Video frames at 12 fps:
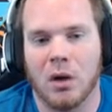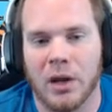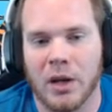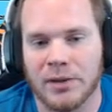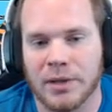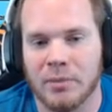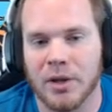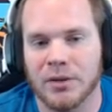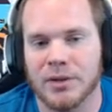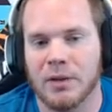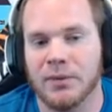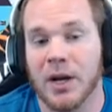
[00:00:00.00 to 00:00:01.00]
some of the
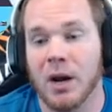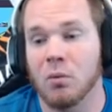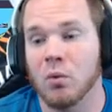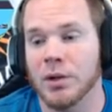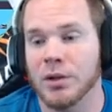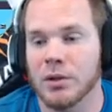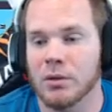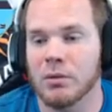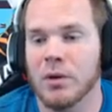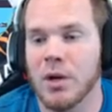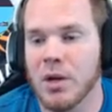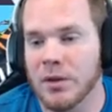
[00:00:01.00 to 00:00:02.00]
stuff that I would do
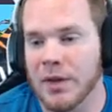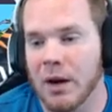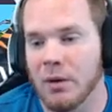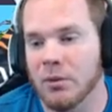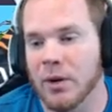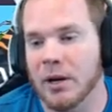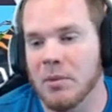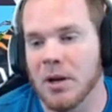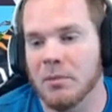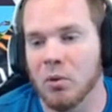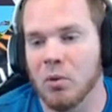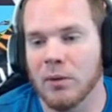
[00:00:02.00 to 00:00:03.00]
that I would recommend
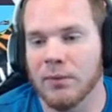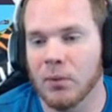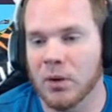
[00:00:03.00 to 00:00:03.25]
more for,